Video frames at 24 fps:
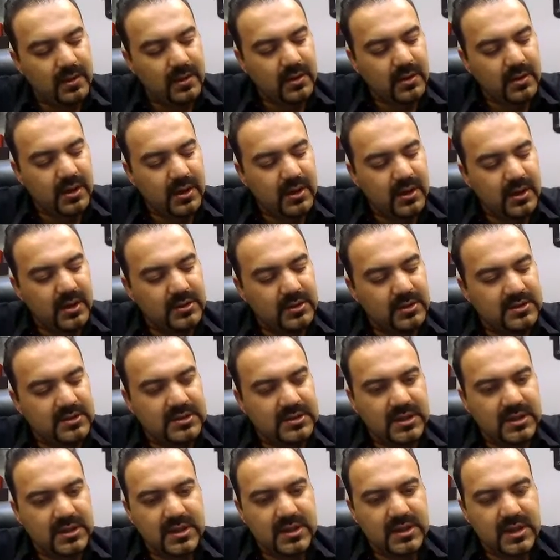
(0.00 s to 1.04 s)
I'd like to
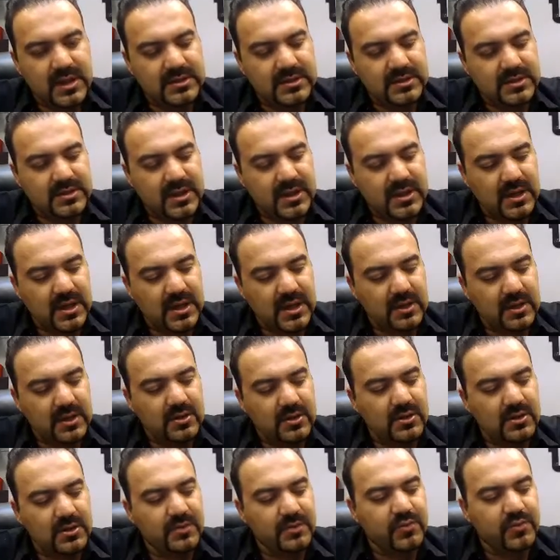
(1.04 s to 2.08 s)
say that, and
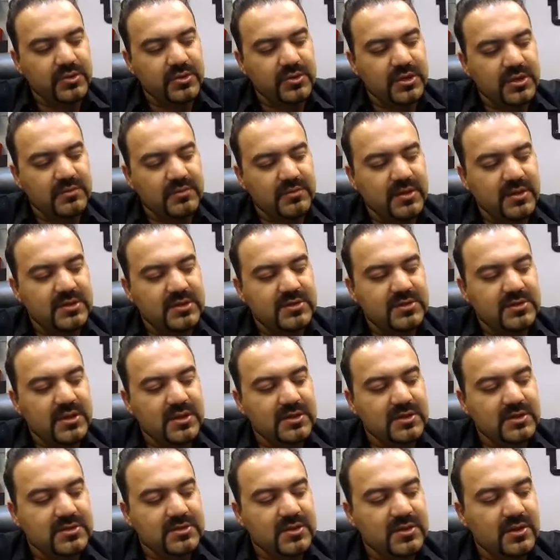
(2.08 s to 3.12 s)
another point that he makes,
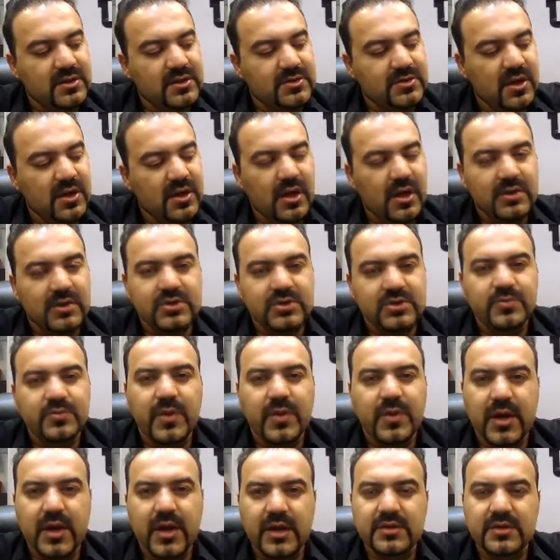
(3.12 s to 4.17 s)
they're
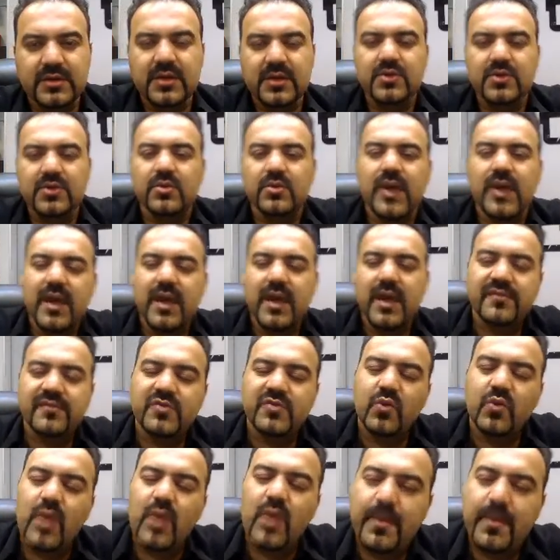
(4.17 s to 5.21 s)
occupied. They don't have the
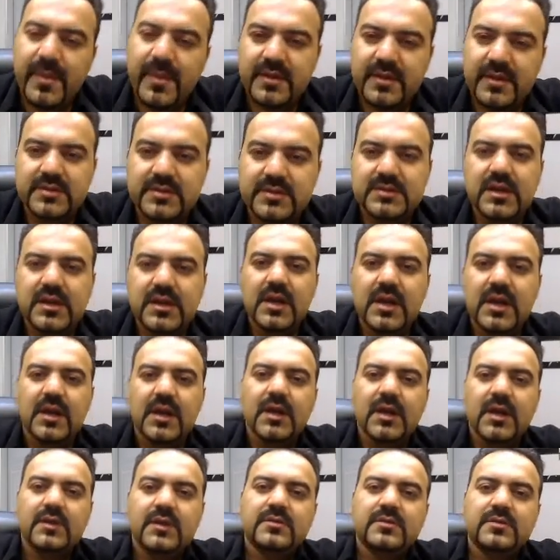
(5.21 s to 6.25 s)
weapons
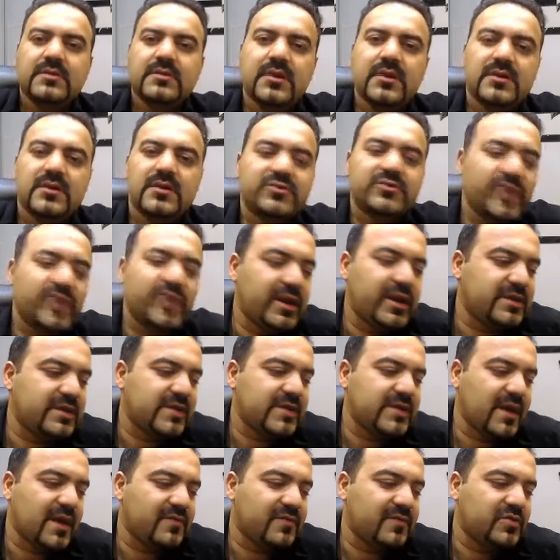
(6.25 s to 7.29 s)
the Israelis
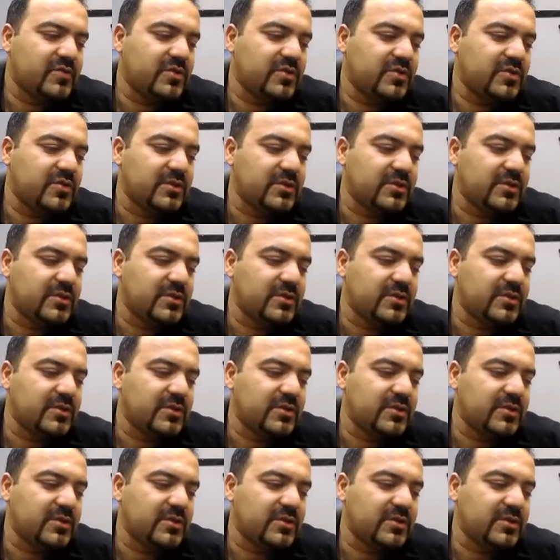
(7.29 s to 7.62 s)
have.